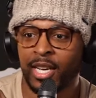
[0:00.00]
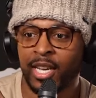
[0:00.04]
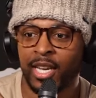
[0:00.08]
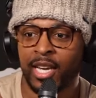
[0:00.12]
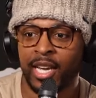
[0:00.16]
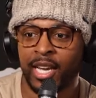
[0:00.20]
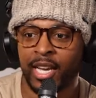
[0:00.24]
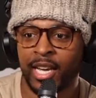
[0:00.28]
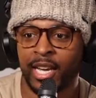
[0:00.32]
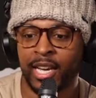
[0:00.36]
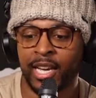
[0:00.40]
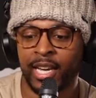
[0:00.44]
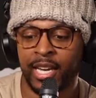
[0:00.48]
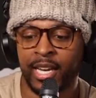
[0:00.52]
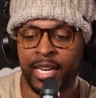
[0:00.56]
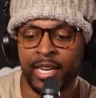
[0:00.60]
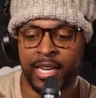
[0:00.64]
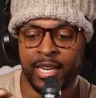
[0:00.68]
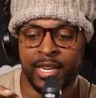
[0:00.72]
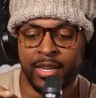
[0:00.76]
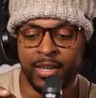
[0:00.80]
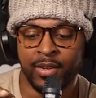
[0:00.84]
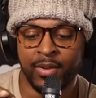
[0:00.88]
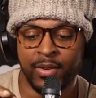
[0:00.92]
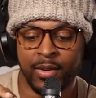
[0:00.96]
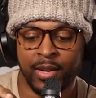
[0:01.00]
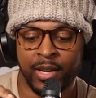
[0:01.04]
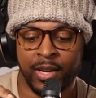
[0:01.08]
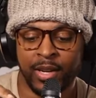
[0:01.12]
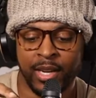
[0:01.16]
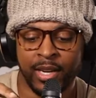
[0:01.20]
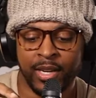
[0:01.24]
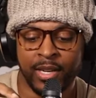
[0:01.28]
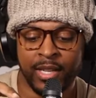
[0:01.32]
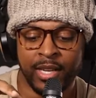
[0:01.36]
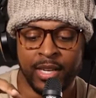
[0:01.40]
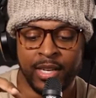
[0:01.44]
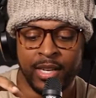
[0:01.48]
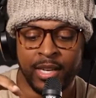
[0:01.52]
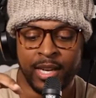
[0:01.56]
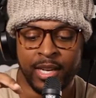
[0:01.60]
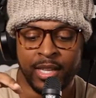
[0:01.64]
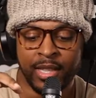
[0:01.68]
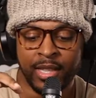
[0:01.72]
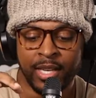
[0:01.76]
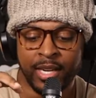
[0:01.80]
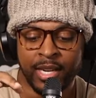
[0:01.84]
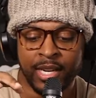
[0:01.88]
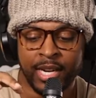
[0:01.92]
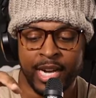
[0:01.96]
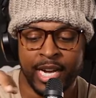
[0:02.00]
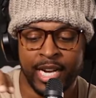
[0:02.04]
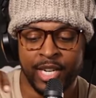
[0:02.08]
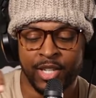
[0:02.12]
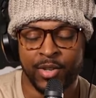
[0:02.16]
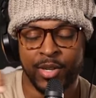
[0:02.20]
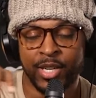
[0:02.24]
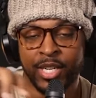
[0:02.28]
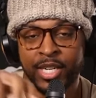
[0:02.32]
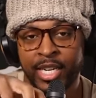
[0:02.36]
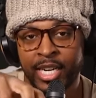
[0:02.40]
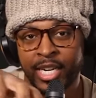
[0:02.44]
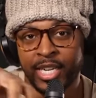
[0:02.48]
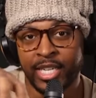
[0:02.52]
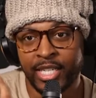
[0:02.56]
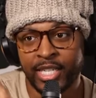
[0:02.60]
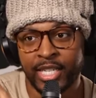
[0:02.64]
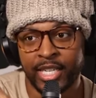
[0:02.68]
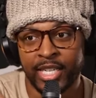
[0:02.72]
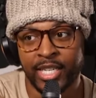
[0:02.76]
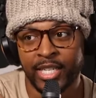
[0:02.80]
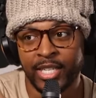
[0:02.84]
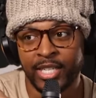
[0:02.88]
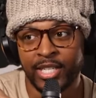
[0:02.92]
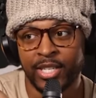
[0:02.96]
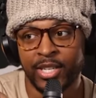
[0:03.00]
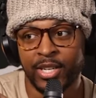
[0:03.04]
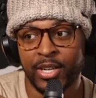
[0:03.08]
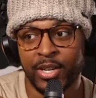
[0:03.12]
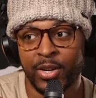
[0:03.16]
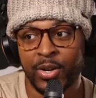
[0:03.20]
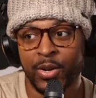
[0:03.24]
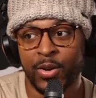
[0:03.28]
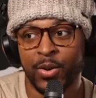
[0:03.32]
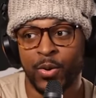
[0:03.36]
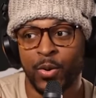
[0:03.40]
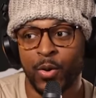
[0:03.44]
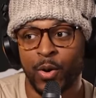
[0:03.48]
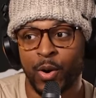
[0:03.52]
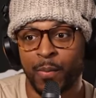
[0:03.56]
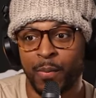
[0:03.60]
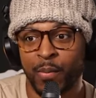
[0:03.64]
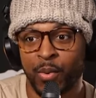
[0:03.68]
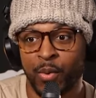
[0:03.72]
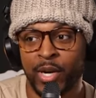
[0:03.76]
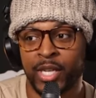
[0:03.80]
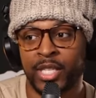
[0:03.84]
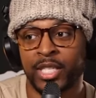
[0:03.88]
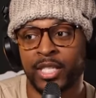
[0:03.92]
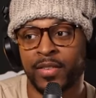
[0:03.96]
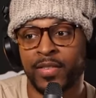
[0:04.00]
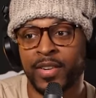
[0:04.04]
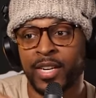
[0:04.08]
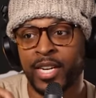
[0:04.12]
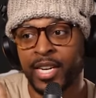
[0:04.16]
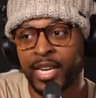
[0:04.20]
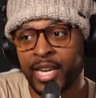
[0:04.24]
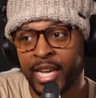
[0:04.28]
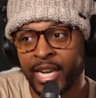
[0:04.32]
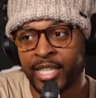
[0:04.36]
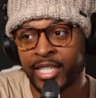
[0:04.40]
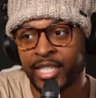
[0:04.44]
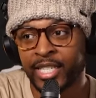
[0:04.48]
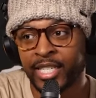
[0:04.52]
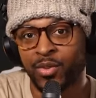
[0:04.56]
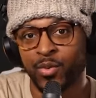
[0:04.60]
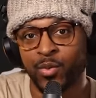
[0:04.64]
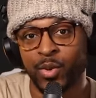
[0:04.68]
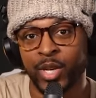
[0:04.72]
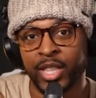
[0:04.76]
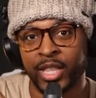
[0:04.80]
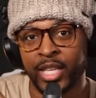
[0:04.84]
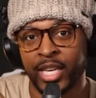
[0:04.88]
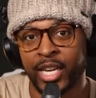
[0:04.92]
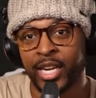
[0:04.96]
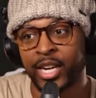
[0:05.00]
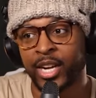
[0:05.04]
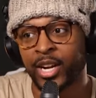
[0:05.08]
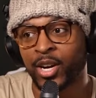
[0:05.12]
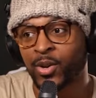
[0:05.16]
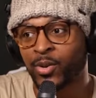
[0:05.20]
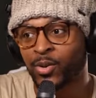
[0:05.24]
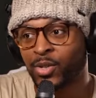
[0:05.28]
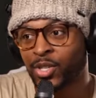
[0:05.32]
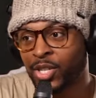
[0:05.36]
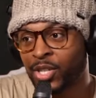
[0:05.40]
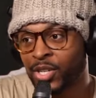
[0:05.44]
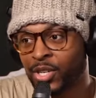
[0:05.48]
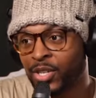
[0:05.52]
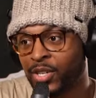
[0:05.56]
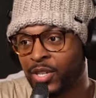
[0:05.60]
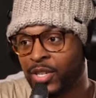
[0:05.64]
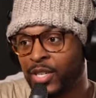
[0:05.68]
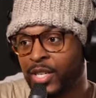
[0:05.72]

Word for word: and in the the contradictions or points of connection within culture.